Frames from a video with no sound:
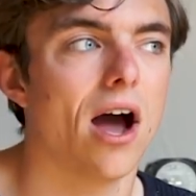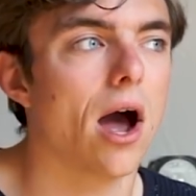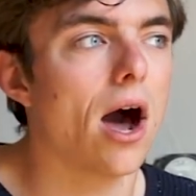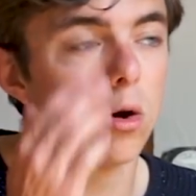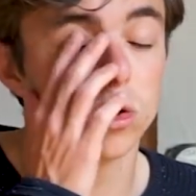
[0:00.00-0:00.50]

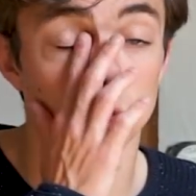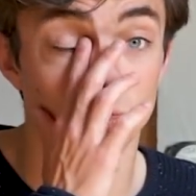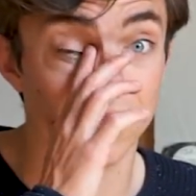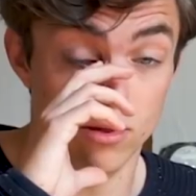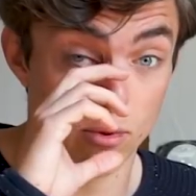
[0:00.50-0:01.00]
I also
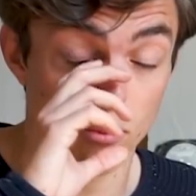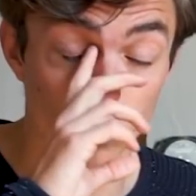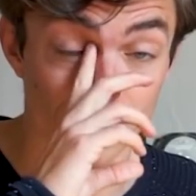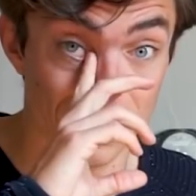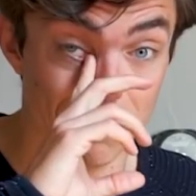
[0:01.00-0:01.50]
read the
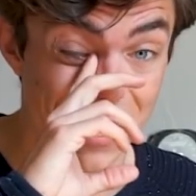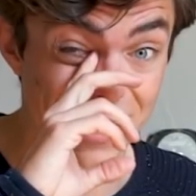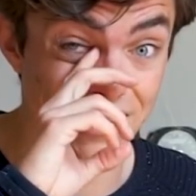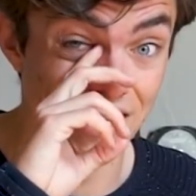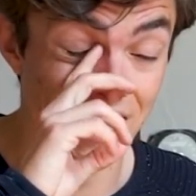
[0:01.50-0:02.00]
report that they
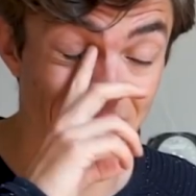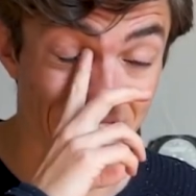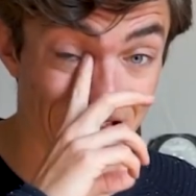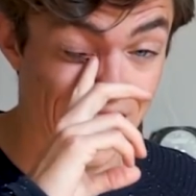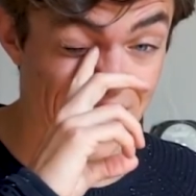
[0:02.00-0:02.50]
made
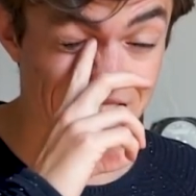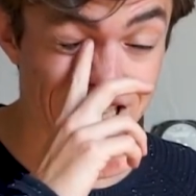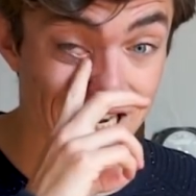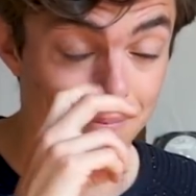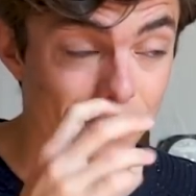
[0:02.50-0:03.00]

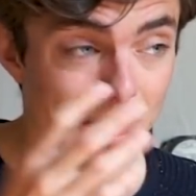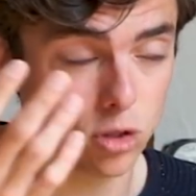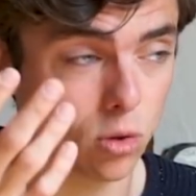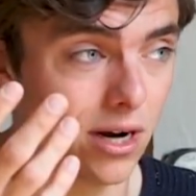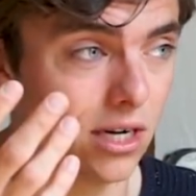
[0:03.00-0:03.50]
and um, that
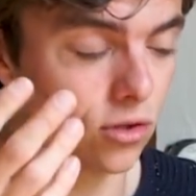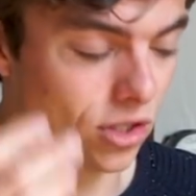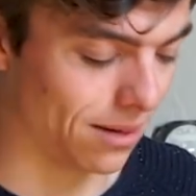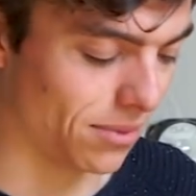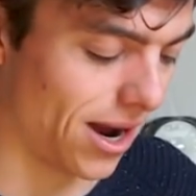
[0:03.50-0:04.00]
was quite interesting.